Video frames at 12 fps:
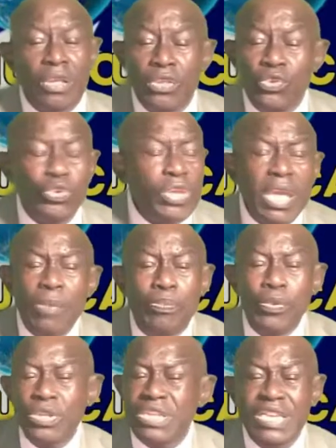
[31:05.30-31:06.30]
You can't
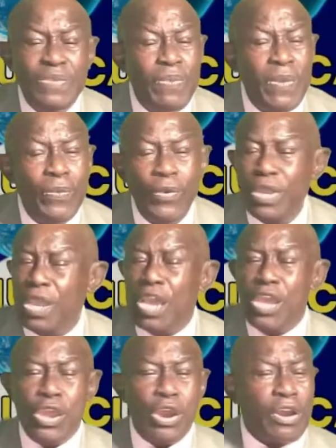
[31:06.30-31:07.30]
put these people
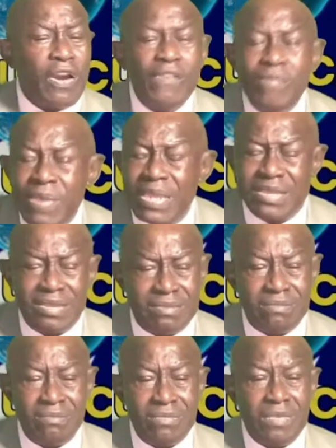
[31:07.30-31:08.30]
in your government.
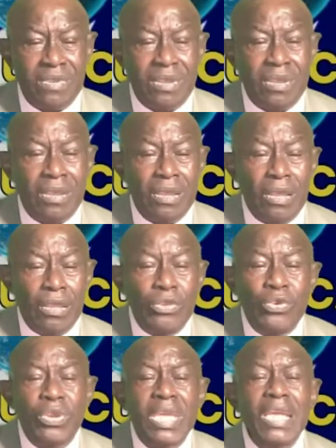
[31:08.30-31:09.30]

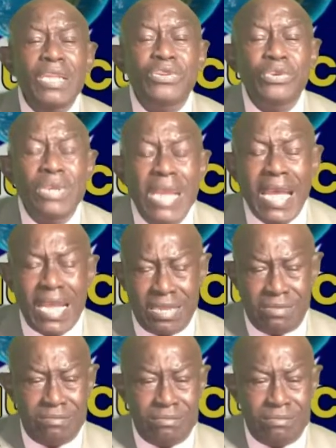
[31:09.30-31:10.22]
You can't do that.